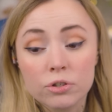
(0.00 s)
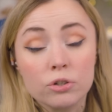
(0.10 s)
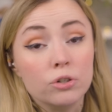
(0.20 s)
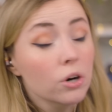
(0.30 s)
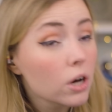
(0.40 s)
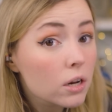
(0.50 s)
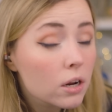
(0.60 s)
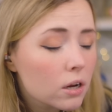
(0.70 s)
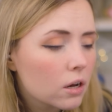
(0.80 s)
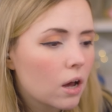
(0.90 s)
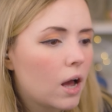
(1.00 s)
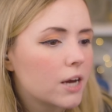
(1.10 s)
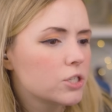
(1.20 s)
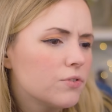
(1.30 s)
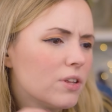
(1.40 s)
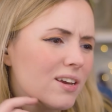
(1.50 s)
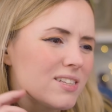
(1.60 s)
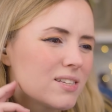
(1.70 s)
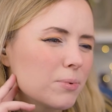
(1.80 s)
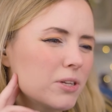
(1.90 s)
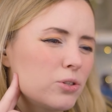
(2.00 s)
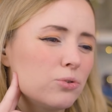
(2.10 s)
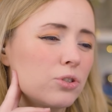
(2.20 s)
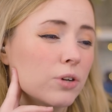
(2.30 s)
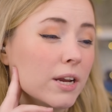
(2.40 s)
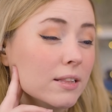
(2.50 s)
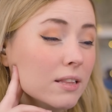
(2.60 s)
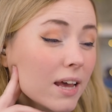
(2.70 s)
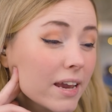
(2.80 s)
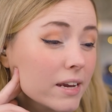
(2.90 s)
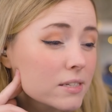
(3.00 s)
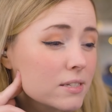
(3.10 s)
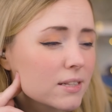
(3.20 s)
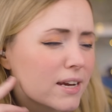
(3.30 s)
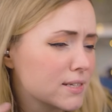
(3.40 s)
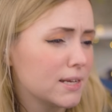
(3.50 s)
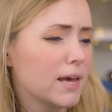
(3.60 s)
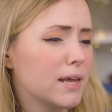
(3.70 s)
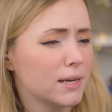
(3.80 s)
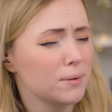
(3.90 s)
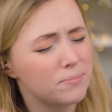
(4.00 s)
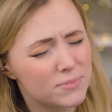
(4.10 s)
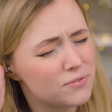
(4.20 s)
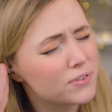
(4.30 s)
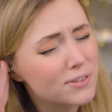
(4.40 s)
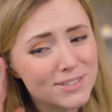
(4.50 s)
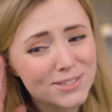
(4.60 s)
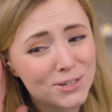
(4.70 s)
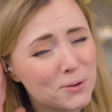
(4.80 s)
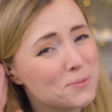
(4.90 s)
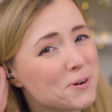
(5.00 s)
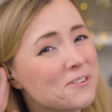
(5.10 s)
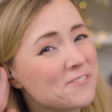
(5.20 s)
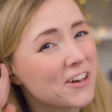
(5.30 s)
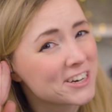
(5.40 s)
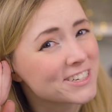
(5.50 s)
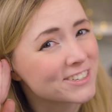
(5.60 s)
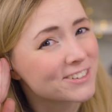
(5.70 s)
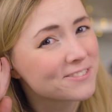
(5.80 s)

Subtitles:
good. I just feel like it's a bit too straight-laced. Like I said, it feels too professional,